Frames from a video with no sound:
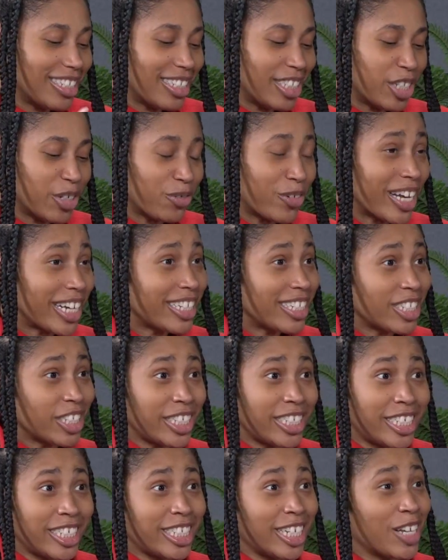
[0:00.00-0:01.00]

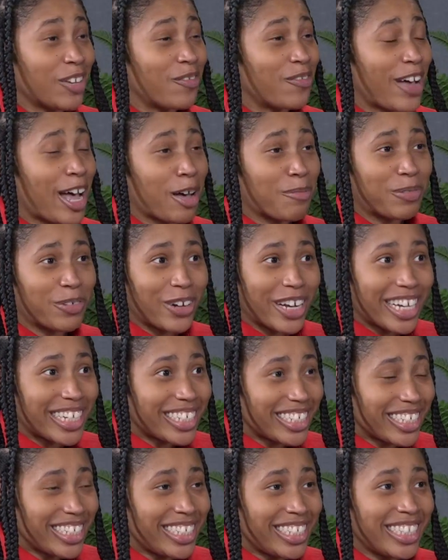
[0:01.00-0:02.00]
direction of
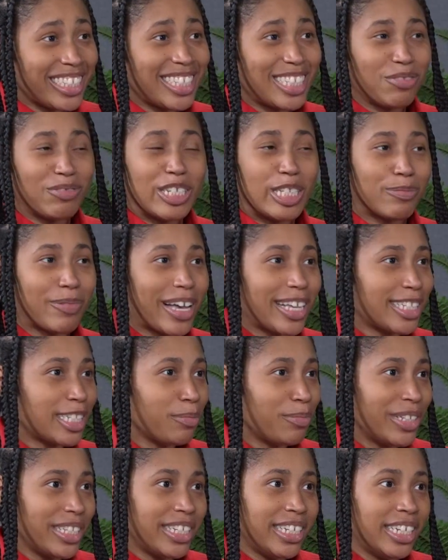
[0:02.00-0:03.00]
operations
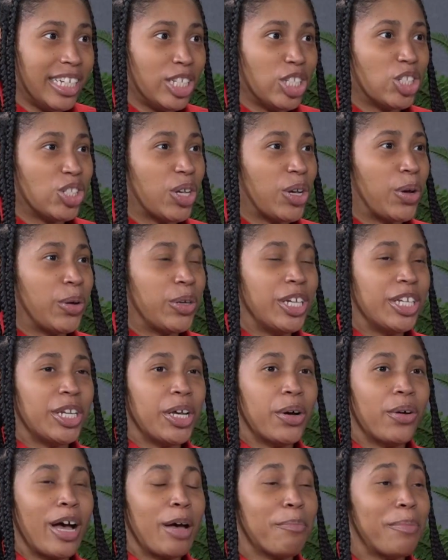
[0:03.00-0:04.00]
responsibilities. So, you
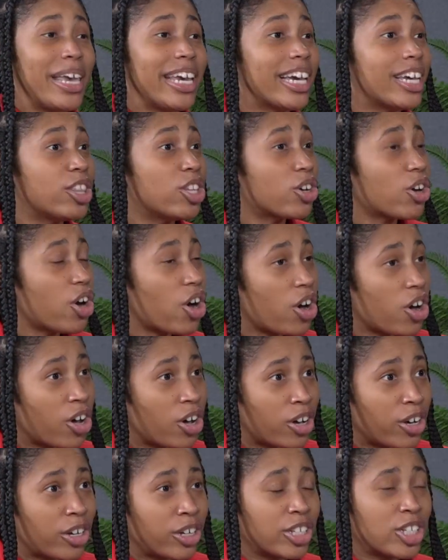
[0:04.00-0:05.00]
know, I'm making the
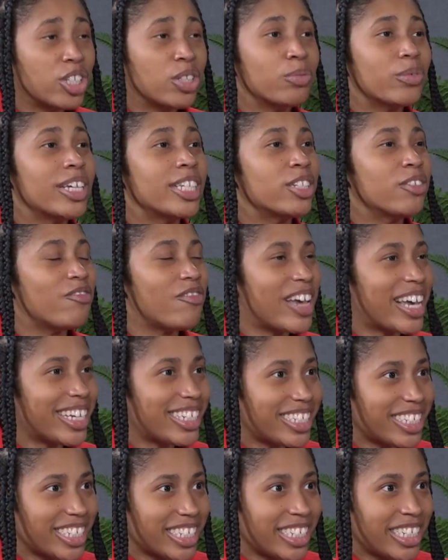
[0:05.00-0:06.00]
calls, the
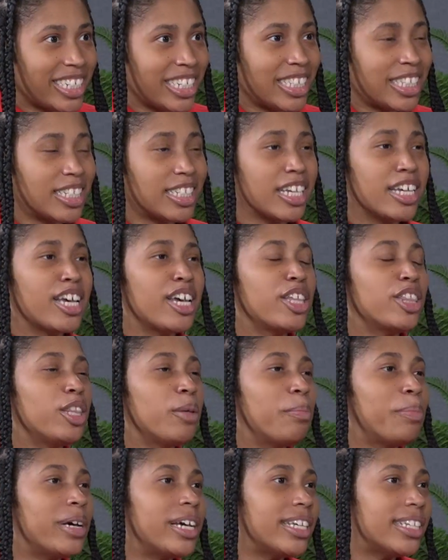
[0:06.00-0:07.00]
reservations, the
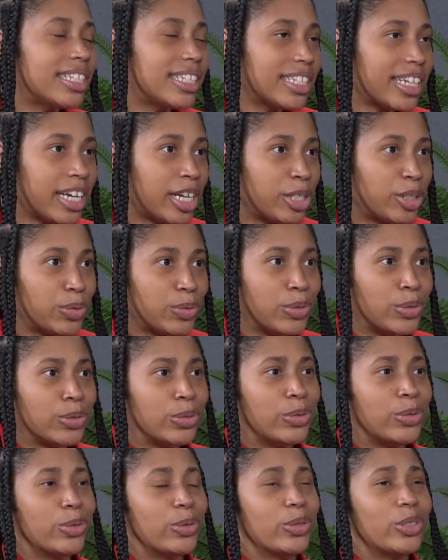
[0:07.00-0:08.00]
bus
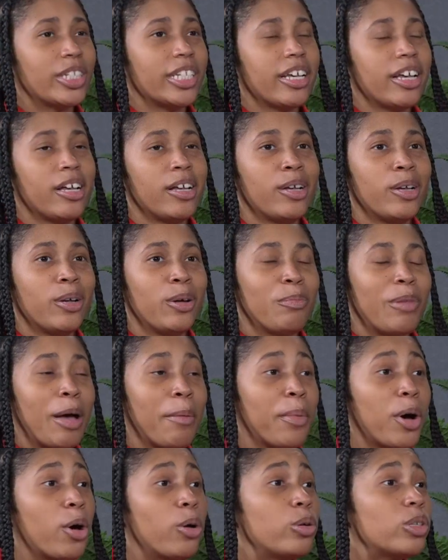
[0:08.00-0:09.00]
schedules. Um,
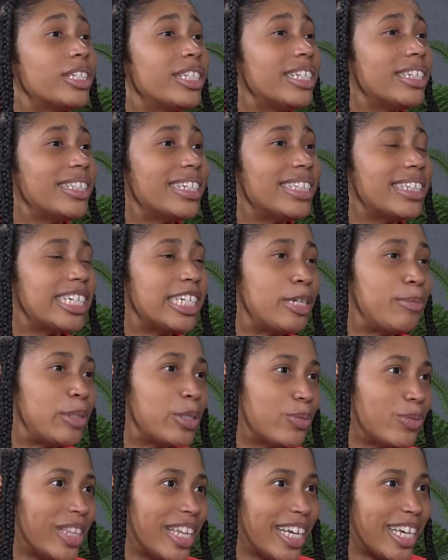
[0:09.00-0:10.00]
I'm hosting the
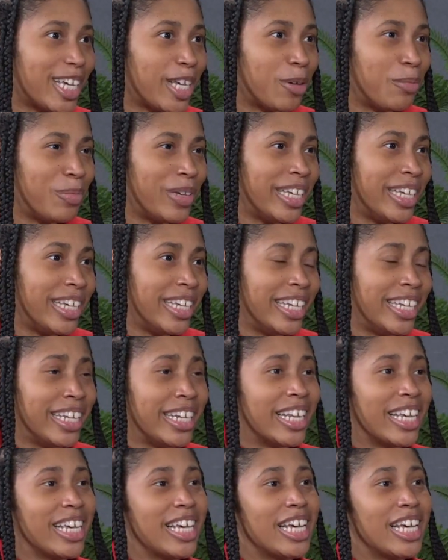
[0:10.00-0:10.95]
teams when they come in,